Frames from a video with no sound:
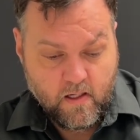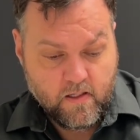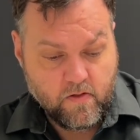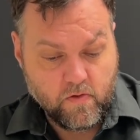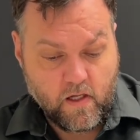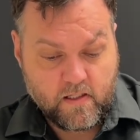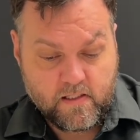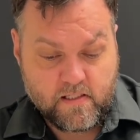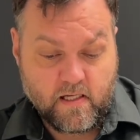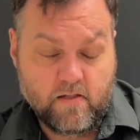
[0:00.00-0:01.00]
you'll likely
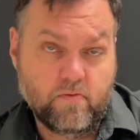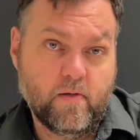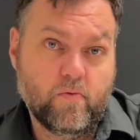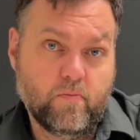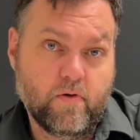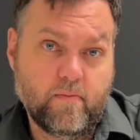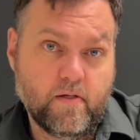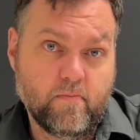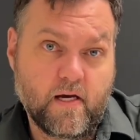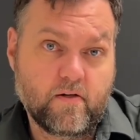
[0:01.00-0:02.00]
see a little bit more
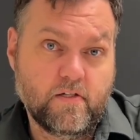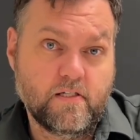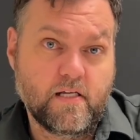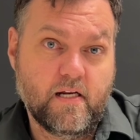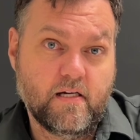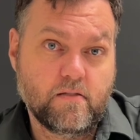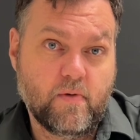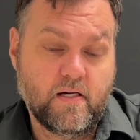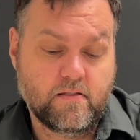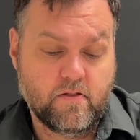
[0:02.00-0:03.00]
premium back on your 10 ounce
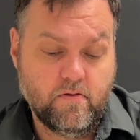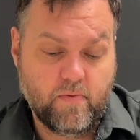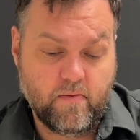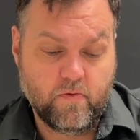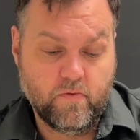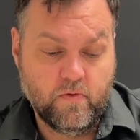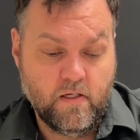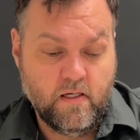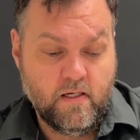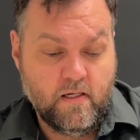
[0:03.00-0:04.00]
bars too.
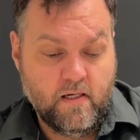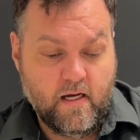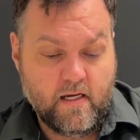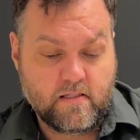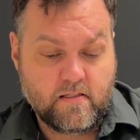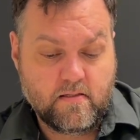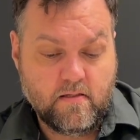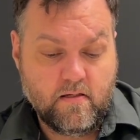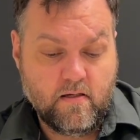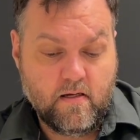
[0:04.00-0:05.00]
It's
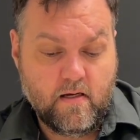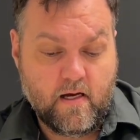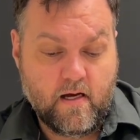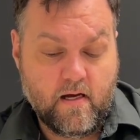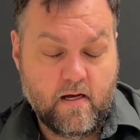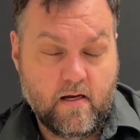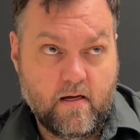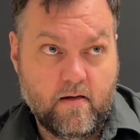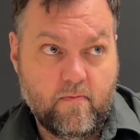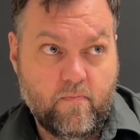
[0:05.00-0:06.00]

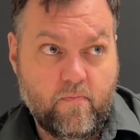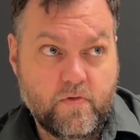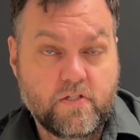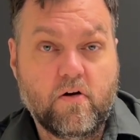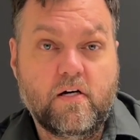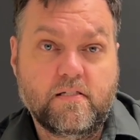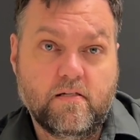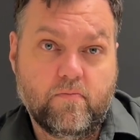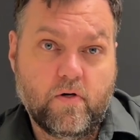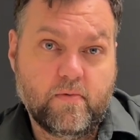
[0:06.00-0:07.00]
size
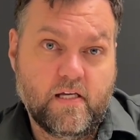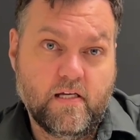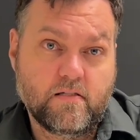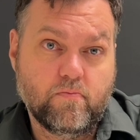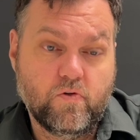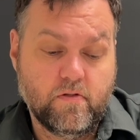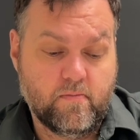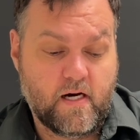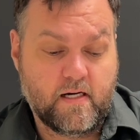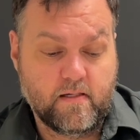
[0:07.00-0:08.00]
that probably hits more of the
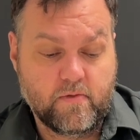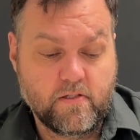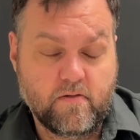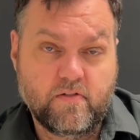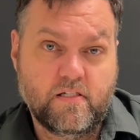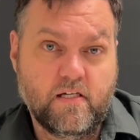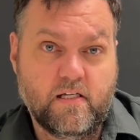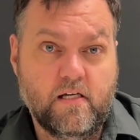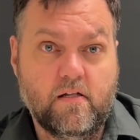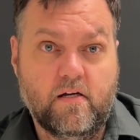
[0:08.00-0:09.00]
market, because obviously a
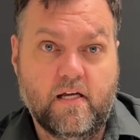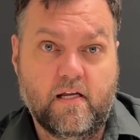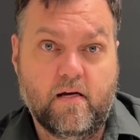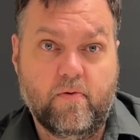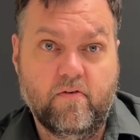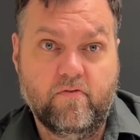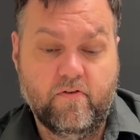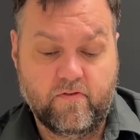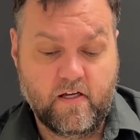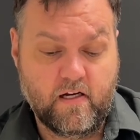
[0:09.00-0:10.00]
kilo getting up over
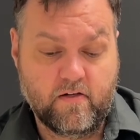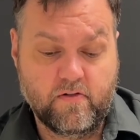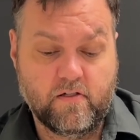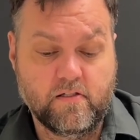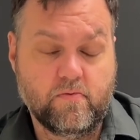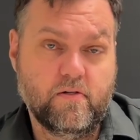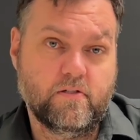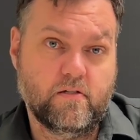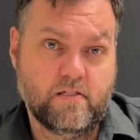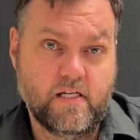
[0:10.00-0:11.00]
$1,500,
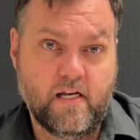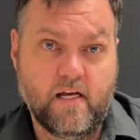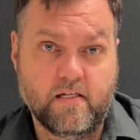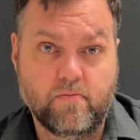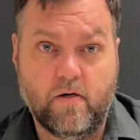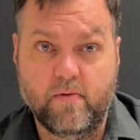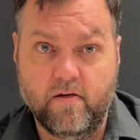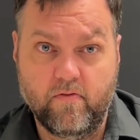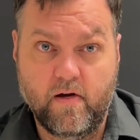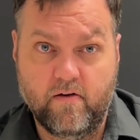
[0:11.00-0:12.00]
whereas a 10 ounce might be
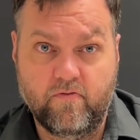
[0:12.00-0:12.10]
around